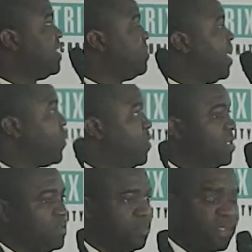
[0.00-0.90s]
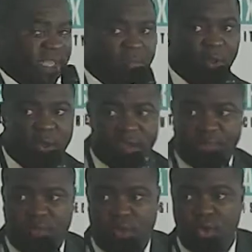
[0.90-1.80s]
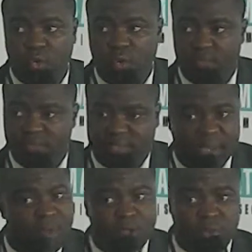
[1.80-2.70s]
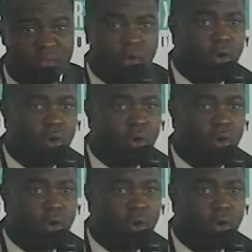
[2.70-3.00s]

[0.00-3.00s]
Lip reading: these methods, some may work for you, some may not work for